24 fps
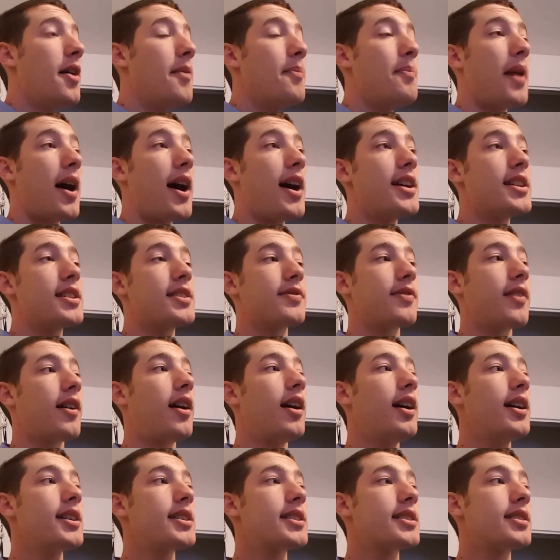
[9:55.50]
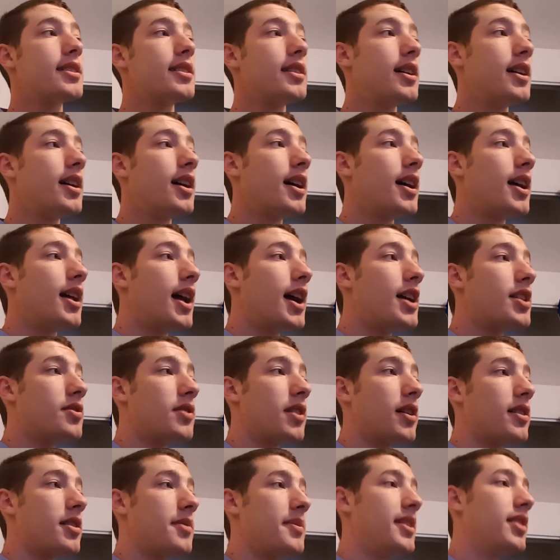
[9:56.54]
buys Fox, That's what
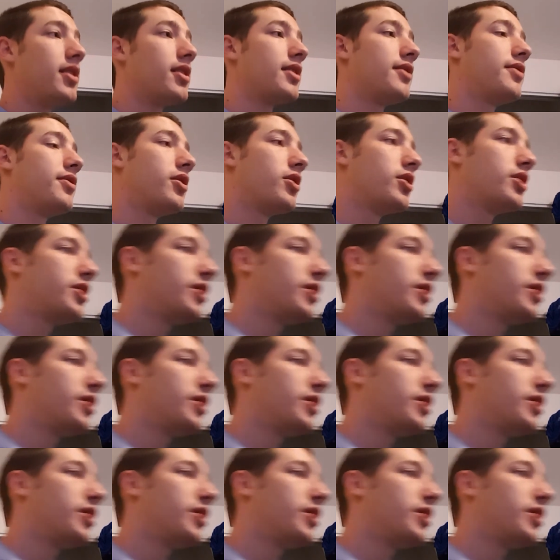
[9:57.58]
I'm gonna be looking forward